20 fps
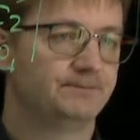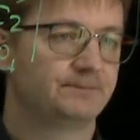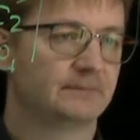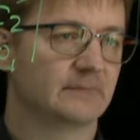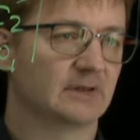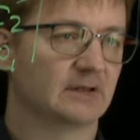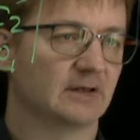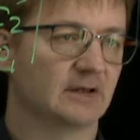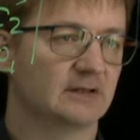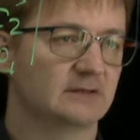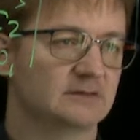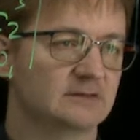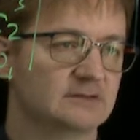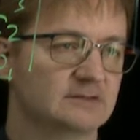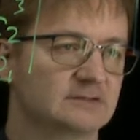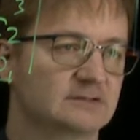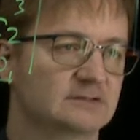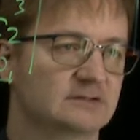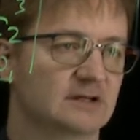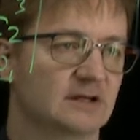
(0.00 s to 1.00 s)
Again,
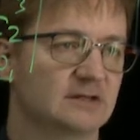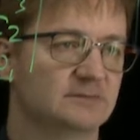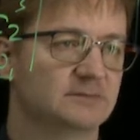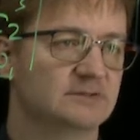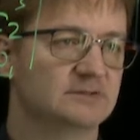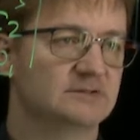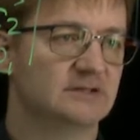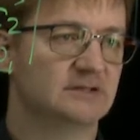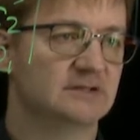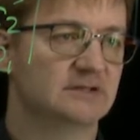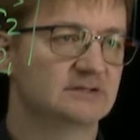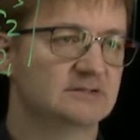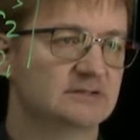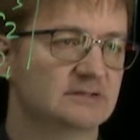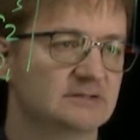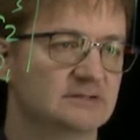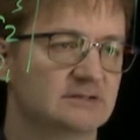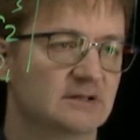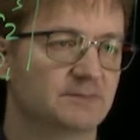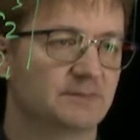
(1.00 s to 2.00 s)
this can be seen as
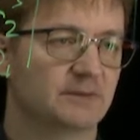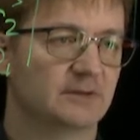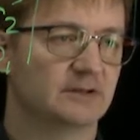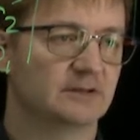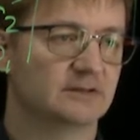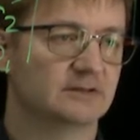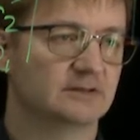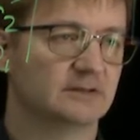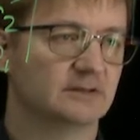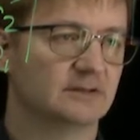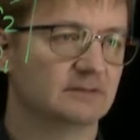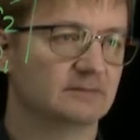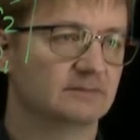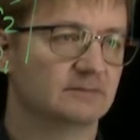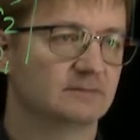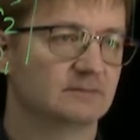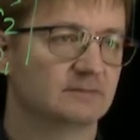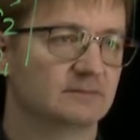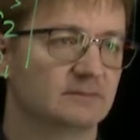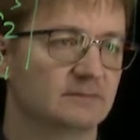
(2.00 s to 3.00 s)
a separate
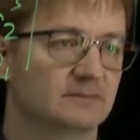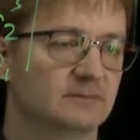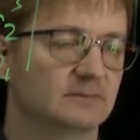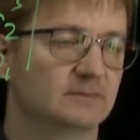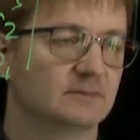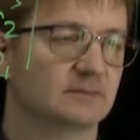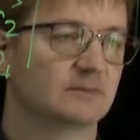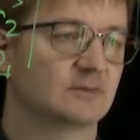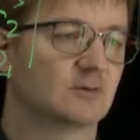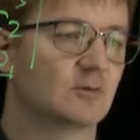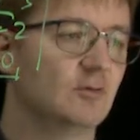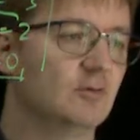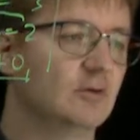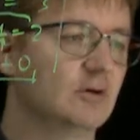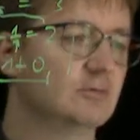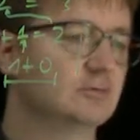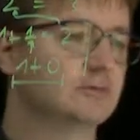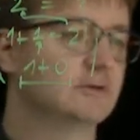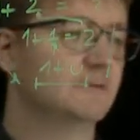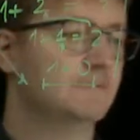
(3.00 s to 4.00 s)

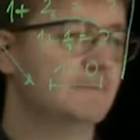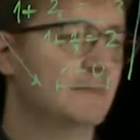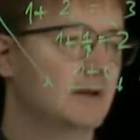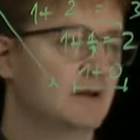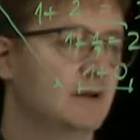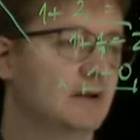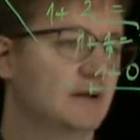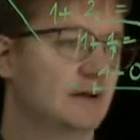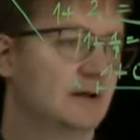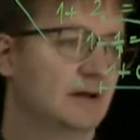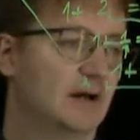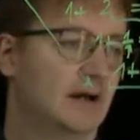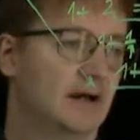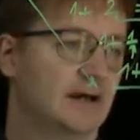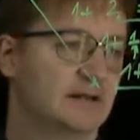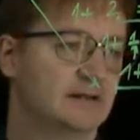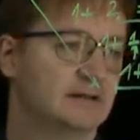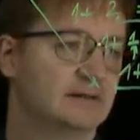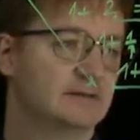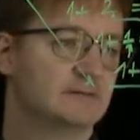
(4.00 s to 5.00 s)
callout.
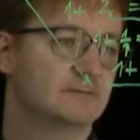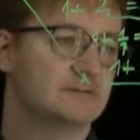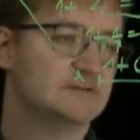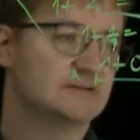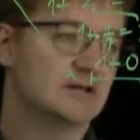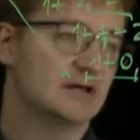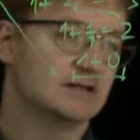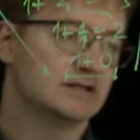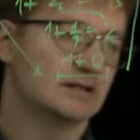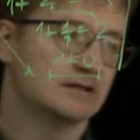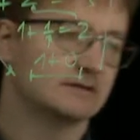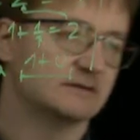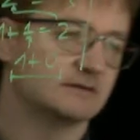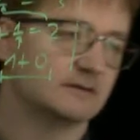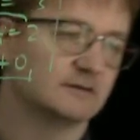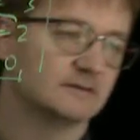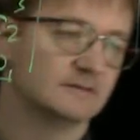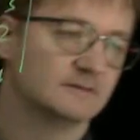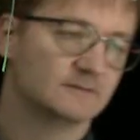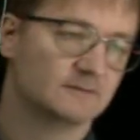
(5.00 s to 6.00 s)
And we say that
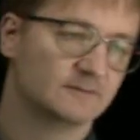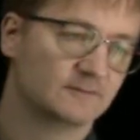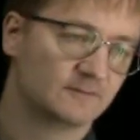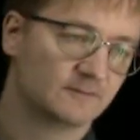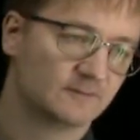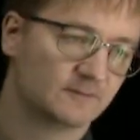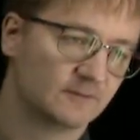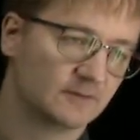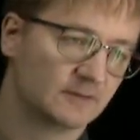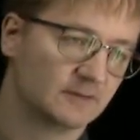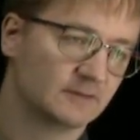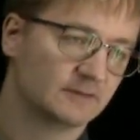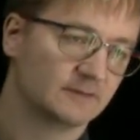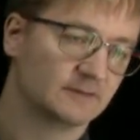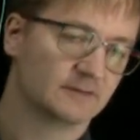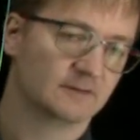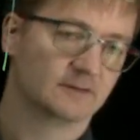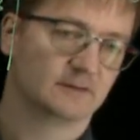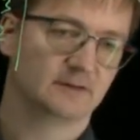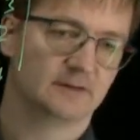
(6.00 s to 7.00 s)

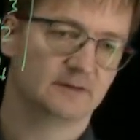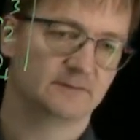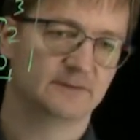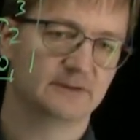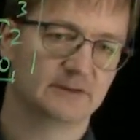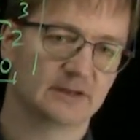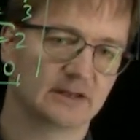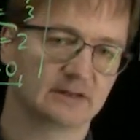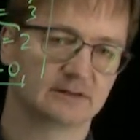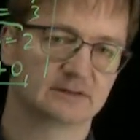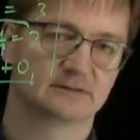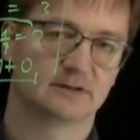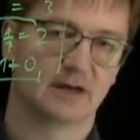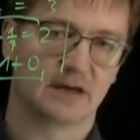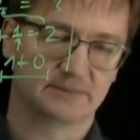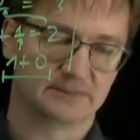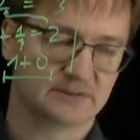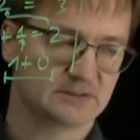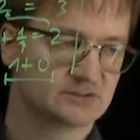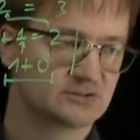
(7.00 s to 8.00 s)
if we take
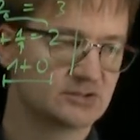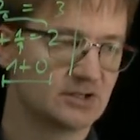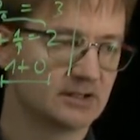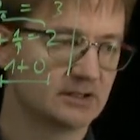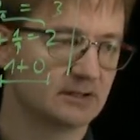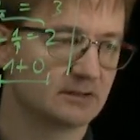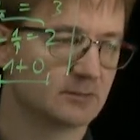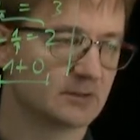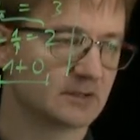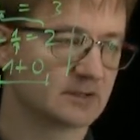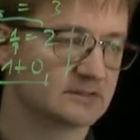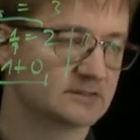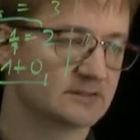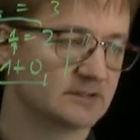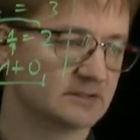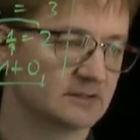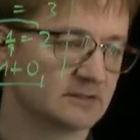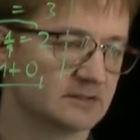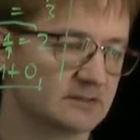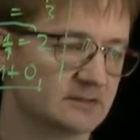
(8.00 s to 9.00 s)
empty string, we can
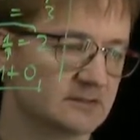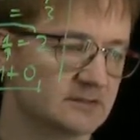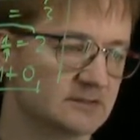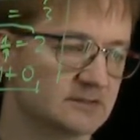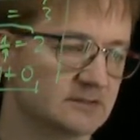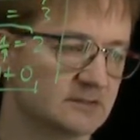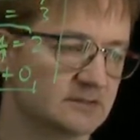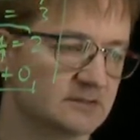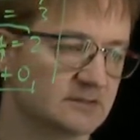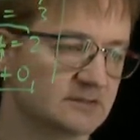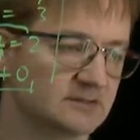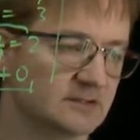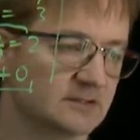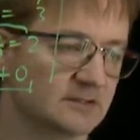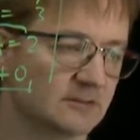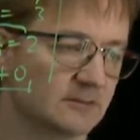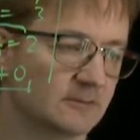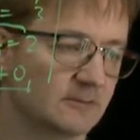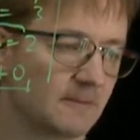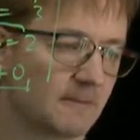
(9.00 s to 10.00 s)
say that it's a 0.